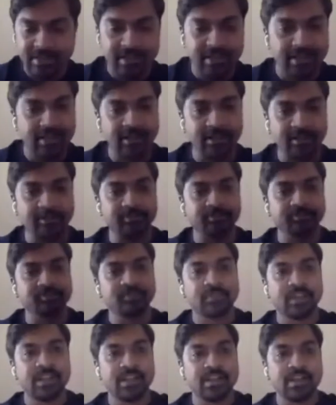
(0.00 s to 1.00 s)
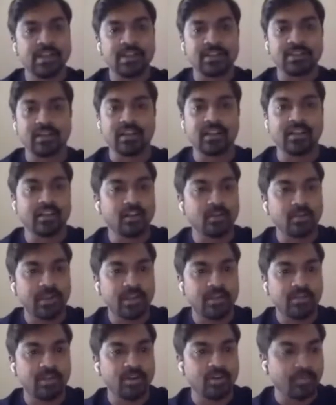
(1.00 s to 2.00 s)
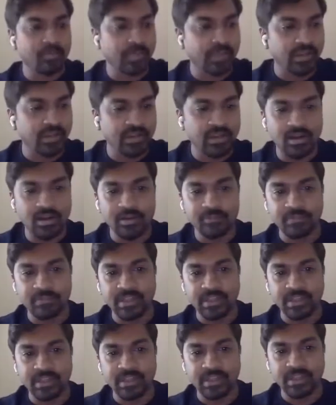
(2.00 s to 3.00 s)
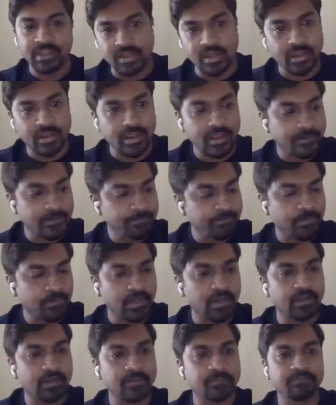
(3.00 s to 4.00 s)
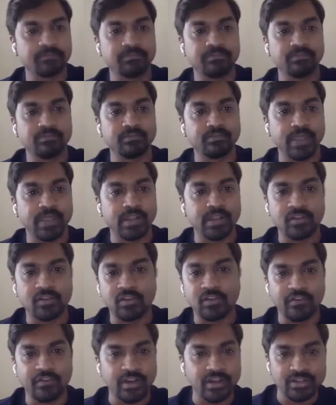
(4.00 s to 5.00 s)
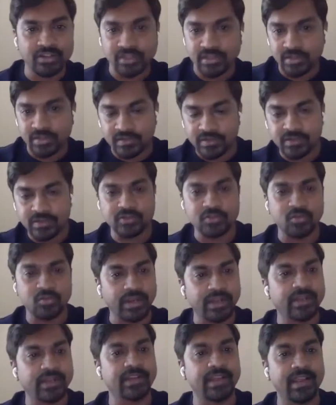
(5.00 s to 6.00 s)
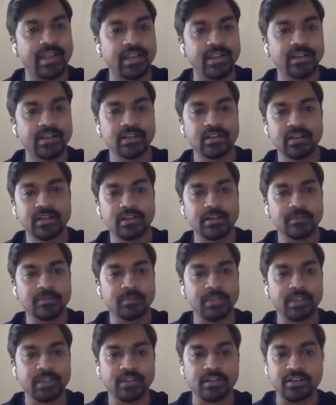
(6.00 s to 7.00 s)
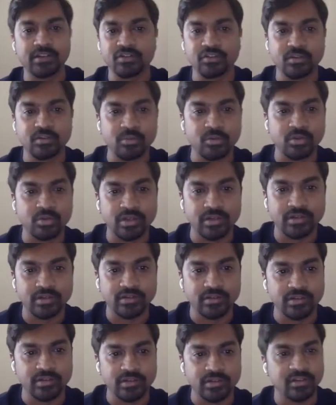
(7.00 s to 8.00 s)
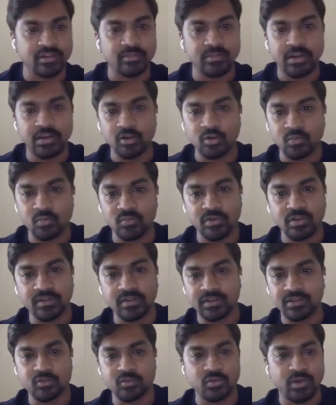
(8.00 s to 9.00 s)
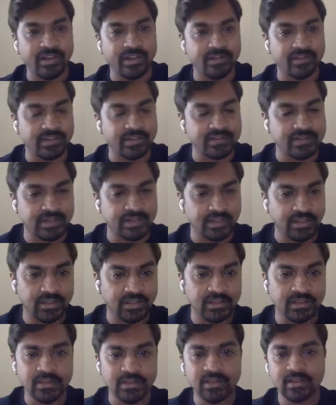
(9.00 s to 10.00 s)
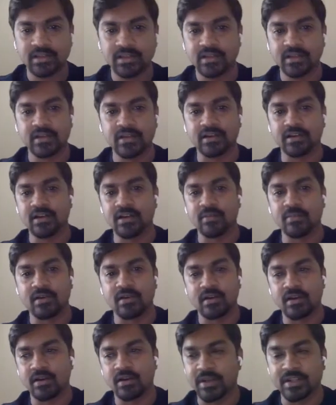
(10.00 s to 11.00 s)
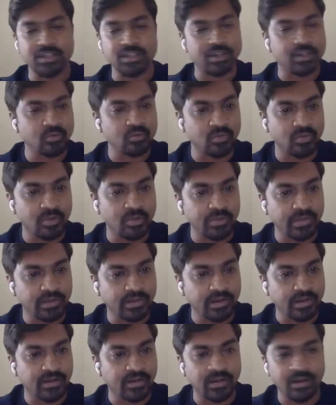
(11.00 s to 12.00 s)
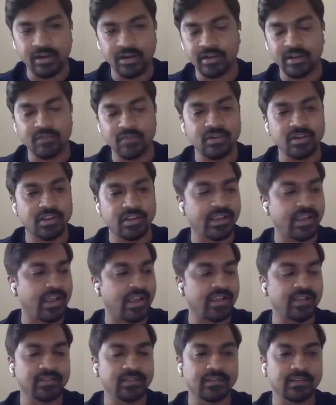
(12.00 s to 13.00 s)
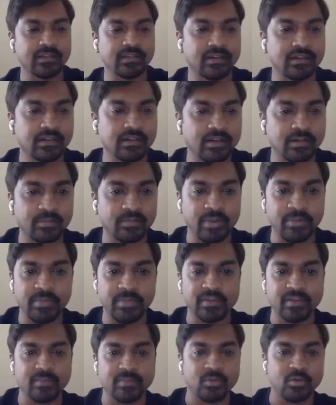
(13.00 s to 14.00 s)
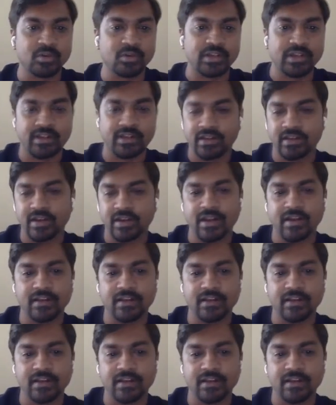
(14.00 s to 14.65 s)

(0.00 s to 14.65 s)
Um, so a little bit about me, I'm Dinesh Chitlangia, uh, been a software engineer since 2010, um, in the distributed system Hadoop world since 2016, uh, Apache Hadoop committer and currently working as uh, a premise support tech lead at